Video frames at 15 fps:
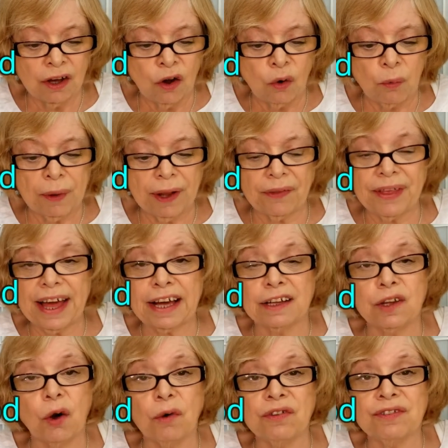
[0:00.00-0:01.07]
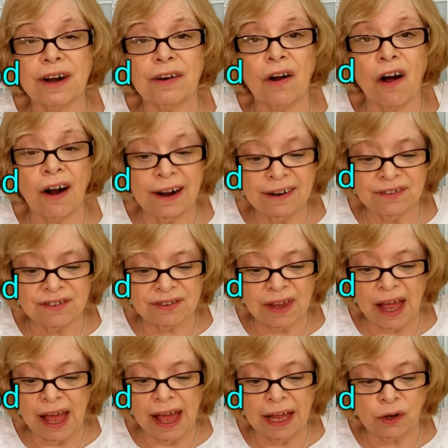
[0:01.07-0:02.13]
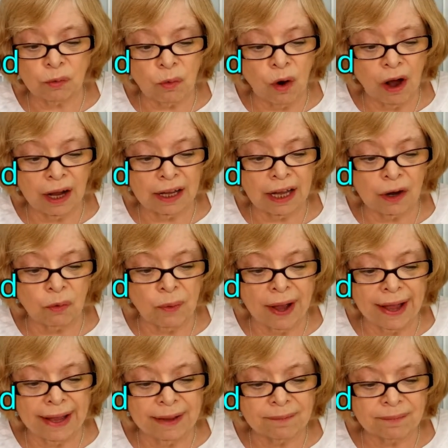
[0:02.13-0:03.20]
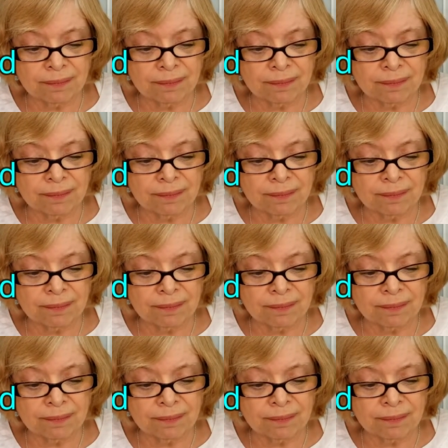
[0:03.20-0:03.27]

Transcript: Will they close their hearts and walk away?